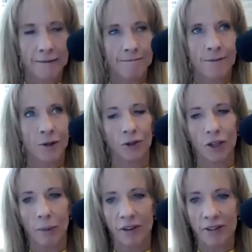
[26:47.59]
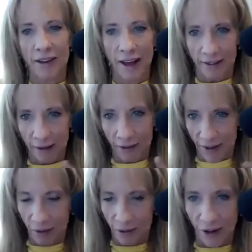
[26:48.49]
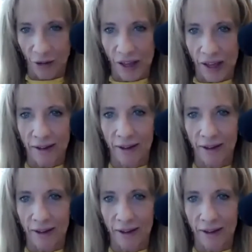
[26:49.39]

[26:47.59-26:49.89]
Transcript: those little gummy snacks, that was healthy,